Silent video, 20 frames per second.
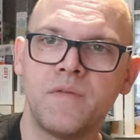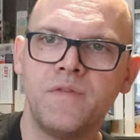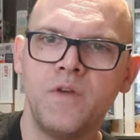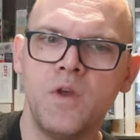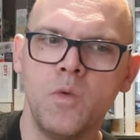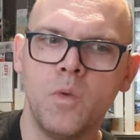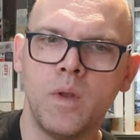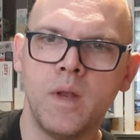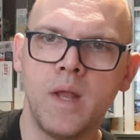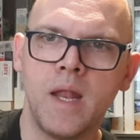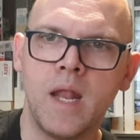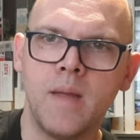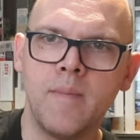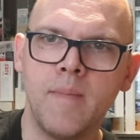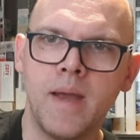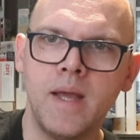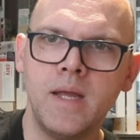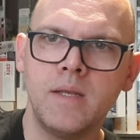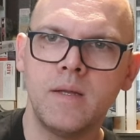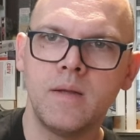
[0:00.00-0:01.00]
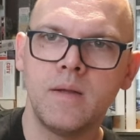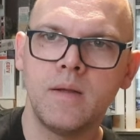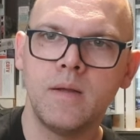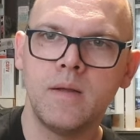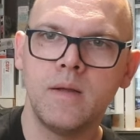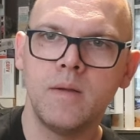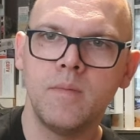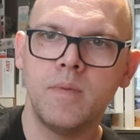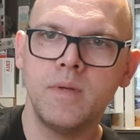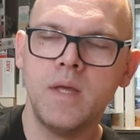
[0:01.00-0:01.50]
a few, weren't there, they made?
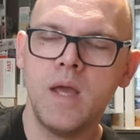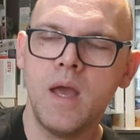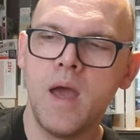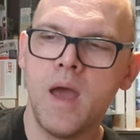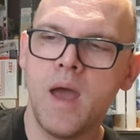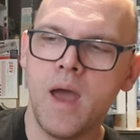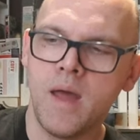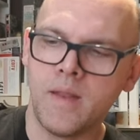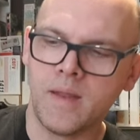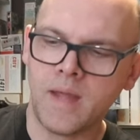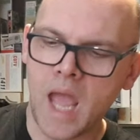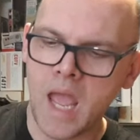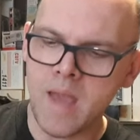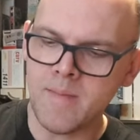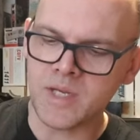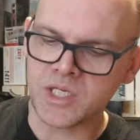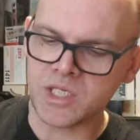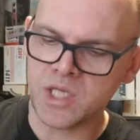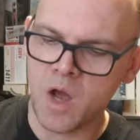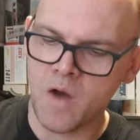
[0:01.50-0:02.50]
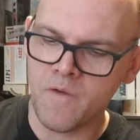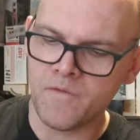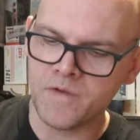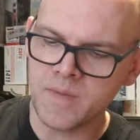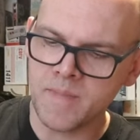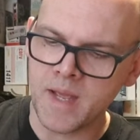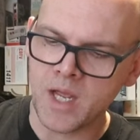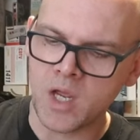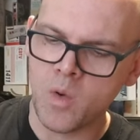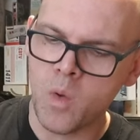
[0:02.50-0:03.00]
But yeah, the game itself
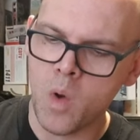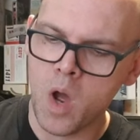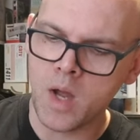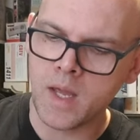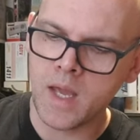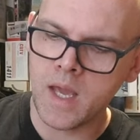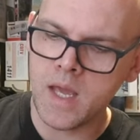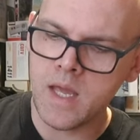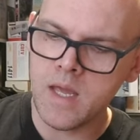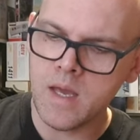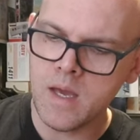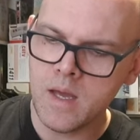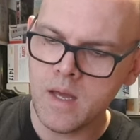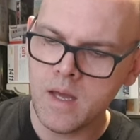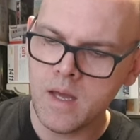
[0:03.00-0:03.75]
is a bit quirky.